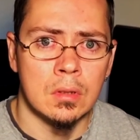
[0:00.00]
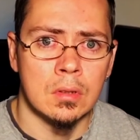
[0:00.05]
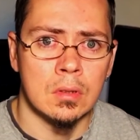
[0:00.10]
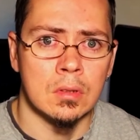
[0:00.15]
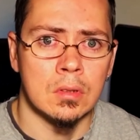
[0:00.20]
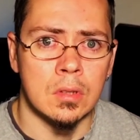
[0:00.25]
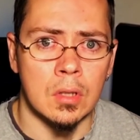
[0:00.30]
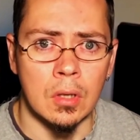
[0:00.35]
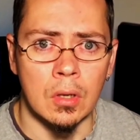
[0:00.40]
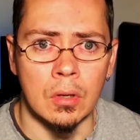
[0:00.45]

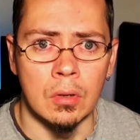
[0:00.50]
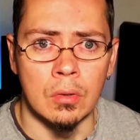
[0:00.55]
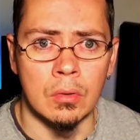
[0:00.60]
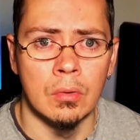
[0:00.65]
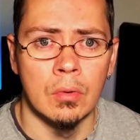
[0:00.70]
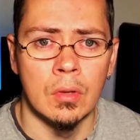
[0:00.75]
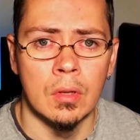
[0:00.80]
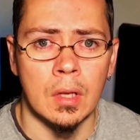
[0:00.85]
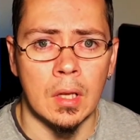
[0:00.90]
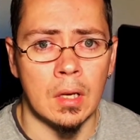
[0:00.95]
So,
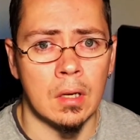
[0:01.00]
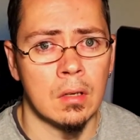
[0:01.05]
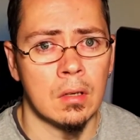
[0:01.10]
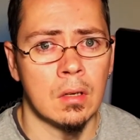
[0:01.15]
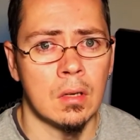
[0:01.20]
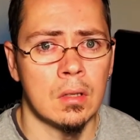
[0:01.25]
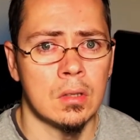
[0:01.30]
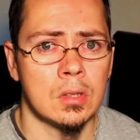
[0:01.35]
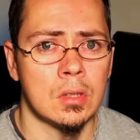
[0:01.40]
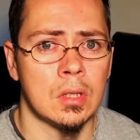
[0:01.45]
and it'll
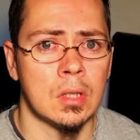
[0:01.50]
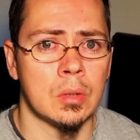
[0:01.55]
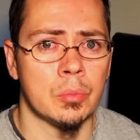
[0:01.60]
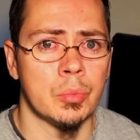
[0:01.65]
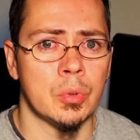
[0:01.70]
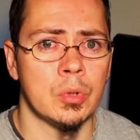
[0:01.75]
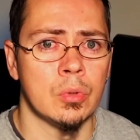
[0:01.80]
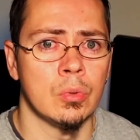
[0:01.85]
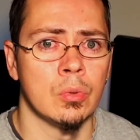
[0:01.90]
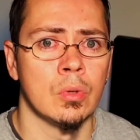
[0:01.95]
also help
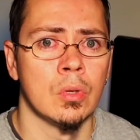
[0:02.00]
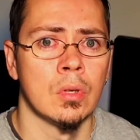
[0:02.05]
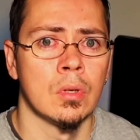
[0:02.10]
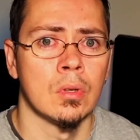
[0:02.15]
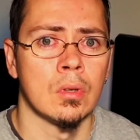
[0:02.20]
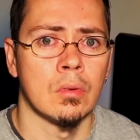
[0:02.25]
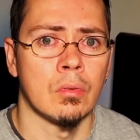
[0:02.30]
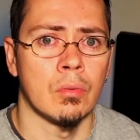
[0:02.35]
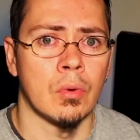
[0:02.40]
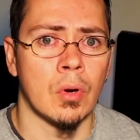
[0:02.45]
you
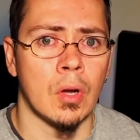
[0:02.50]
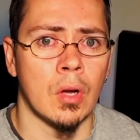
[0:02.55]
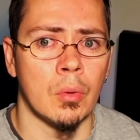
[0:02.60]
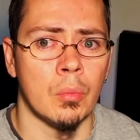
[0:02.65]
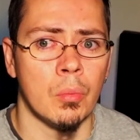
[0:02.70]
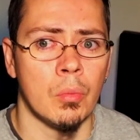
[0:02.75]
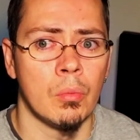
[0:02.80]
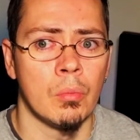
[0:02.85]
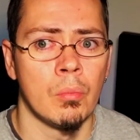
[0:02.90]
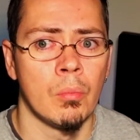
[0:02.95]

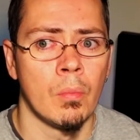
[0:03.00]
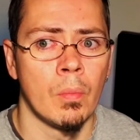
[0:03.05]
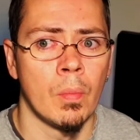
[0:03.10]
from